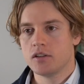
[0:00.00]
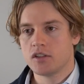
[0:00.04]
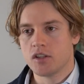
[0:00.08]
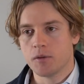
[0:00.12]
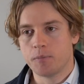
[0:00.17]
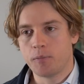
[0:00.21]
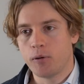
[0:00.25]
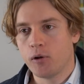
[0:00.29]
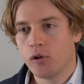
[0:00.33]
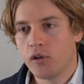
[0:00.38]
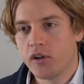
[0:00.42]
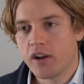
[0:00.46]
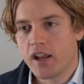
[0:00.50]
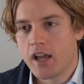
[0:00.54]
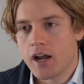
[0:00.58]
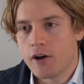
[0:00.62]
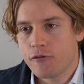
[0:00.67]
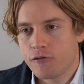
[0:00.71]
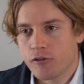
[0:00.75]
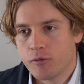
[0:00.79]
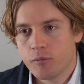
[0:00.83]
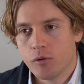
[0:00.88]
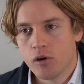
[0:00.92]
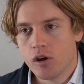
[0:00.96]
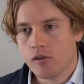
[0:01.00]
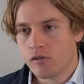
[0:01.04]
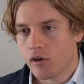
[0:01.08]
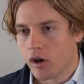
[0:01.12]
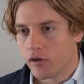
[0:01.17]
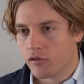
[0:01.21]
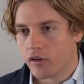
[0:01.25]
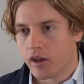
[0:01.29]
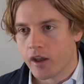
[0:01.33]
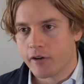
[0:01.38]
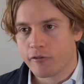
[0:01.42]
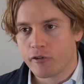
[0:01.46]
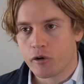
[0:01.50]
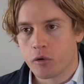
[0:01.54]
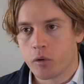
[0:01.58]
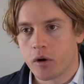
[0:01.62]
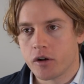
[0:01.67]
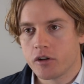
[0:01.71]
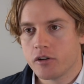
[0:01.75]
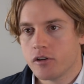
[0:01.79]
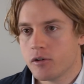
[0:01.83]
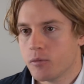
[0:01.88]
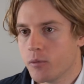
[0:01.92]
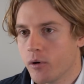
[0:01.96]
To pull an alpha move over
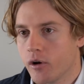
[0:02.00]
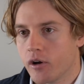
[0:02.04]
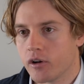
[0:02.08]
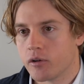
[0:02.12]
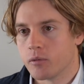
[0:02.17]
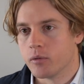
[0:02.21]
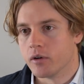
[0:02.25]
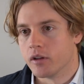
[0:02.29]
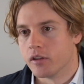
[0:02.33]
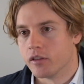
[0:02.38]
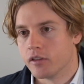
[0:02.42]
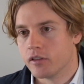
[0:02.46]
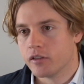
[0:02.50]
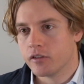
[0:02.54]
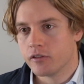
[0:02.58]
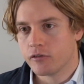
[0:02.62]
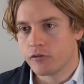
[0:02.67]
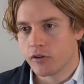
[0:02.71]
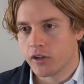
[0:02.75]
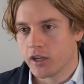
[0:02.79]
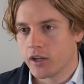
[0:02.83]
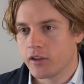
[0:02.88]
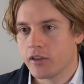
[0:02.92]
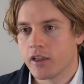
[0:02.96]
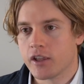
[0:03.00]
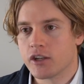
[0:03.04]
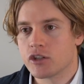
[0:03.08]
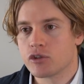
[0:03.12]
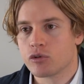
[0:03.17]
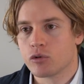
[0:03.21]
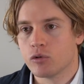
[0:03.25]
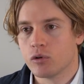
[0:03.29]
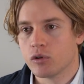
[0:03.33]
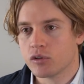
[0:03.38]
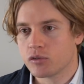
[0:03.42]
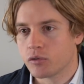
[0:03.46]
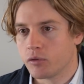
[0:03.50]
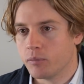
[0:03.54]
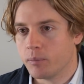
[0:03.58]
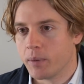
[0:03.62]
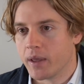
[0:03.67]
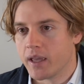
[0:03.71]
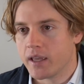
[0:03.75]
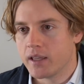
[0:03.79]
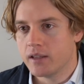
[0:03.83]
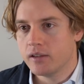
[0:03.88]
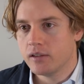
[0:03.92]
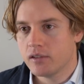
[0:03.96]
everyone you work with, filling their drawers with
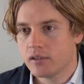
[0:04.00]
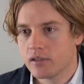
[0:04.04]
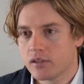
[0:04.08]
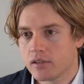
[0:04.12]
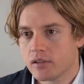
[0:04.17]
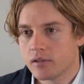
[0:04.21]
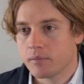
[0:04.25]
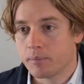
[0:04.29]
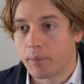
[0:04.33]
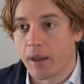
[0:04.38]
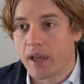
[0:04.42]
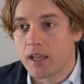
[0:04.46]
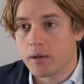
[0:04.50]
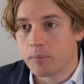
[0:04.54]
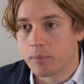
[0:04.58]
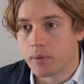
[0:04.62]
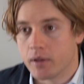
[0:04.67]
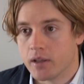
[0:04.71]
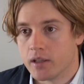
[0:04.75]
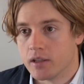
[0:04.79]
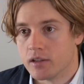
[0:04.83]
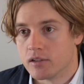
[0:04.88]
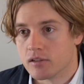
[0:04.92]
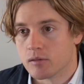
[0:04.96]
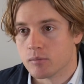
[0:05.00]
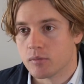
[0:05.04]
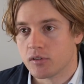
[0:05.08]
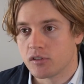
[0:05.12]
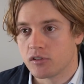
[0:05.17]
beans, baked beans, I'm